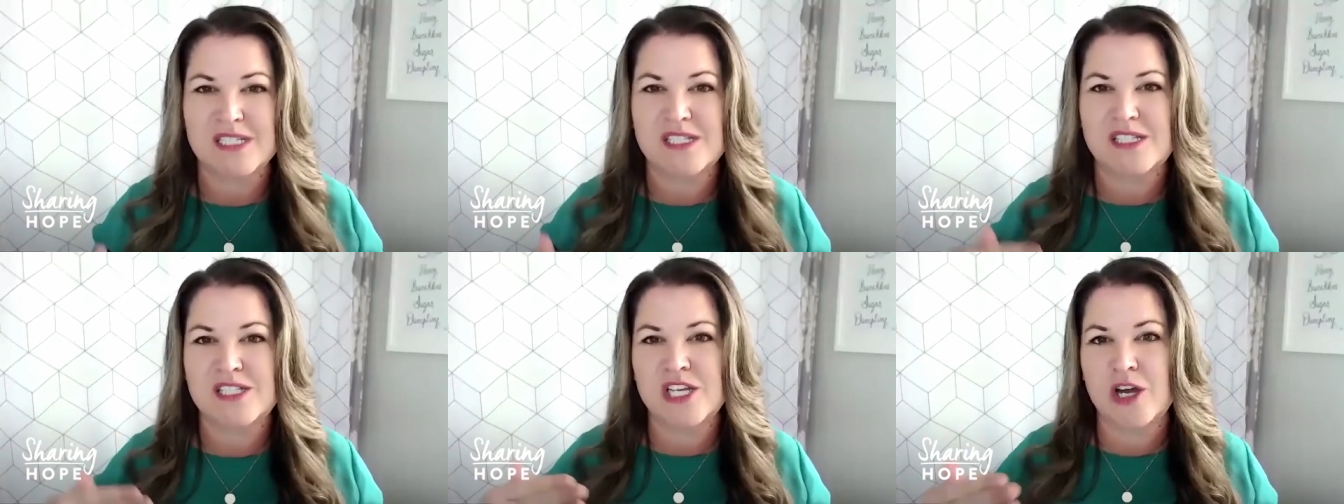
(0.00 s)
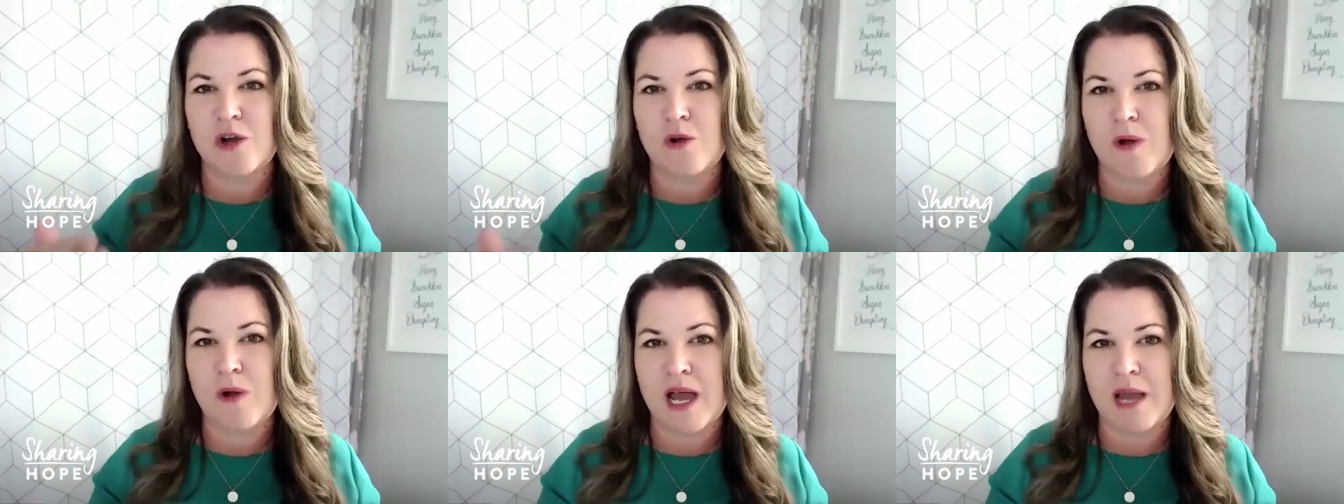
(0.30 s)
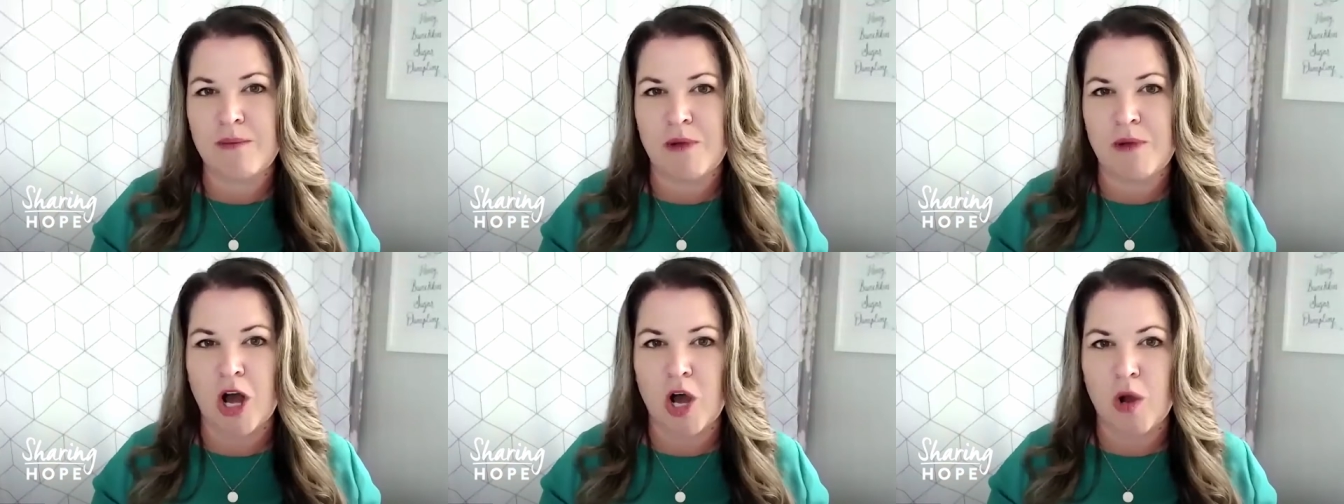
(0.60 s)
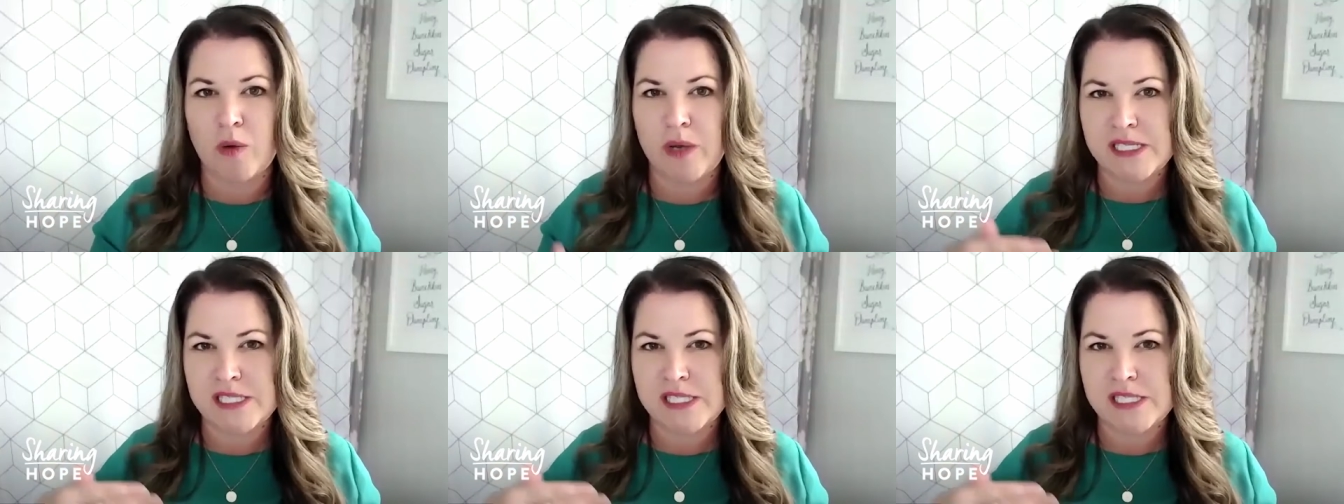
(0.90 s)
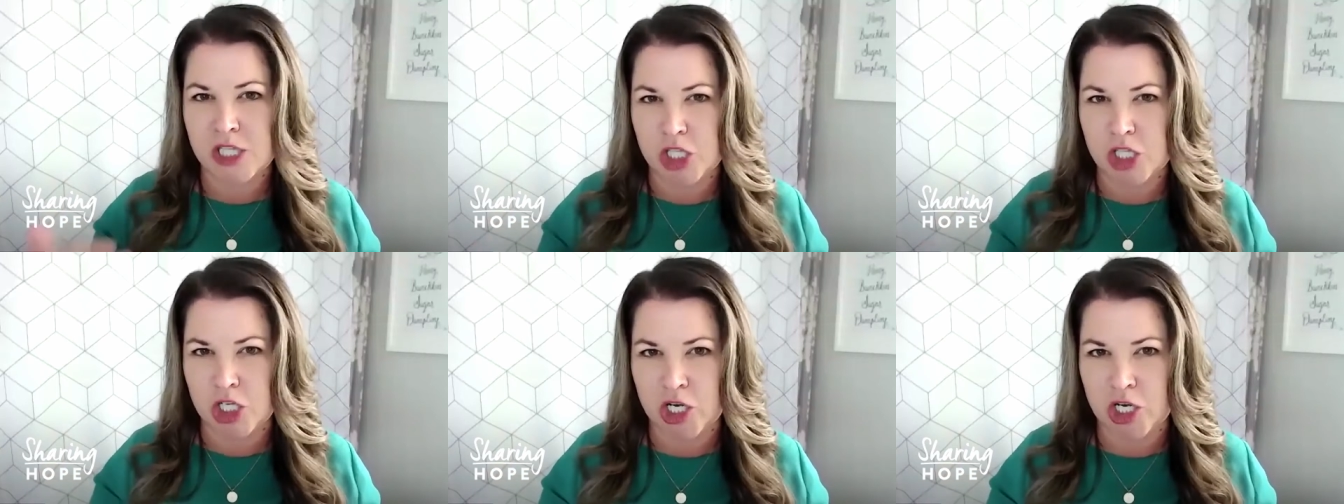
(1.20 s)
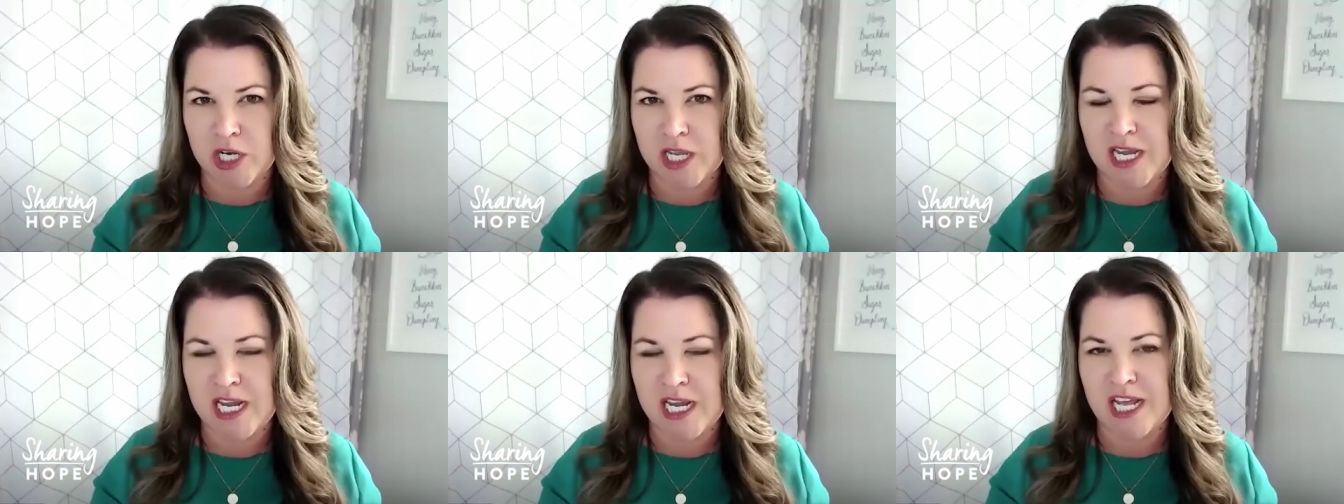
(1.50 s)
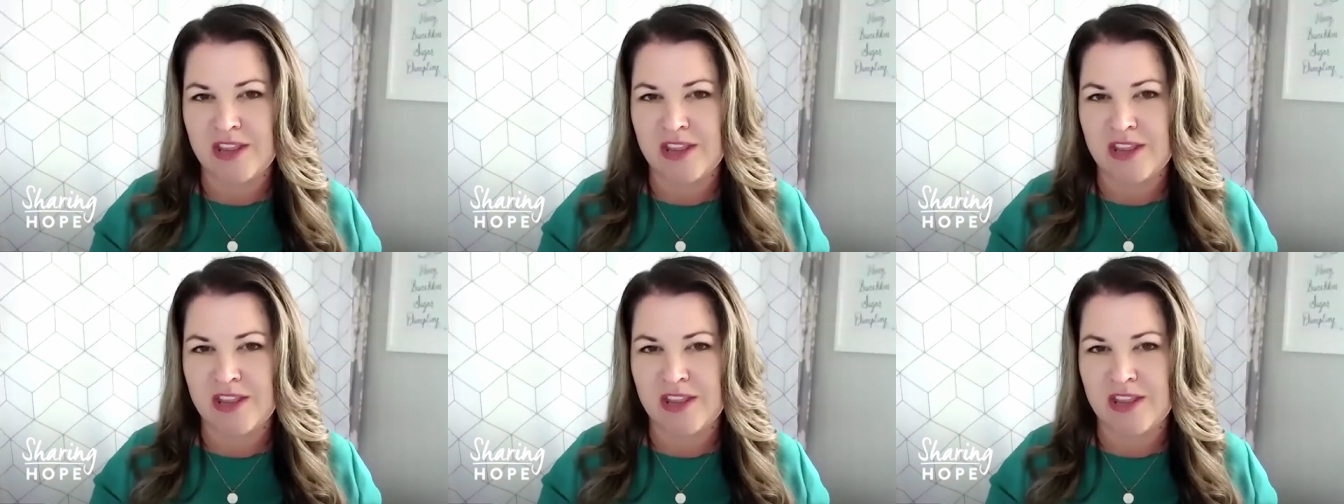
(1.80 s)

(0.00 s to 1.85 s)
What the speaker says: So I'm always learning.